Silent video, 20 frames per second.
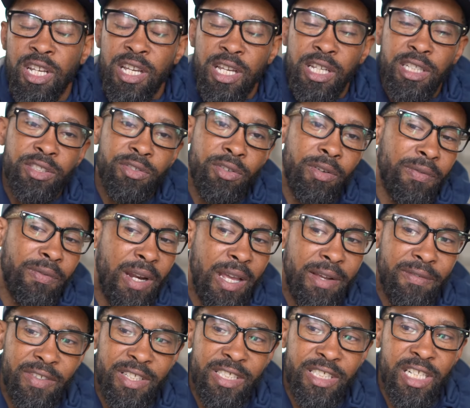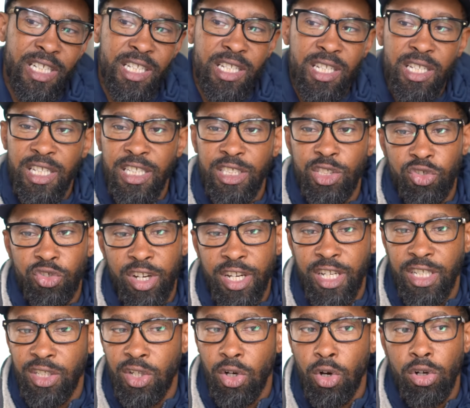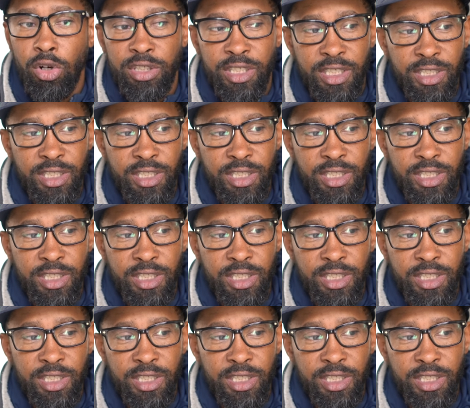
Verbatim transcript: He's from like Virginia. He trained dogs.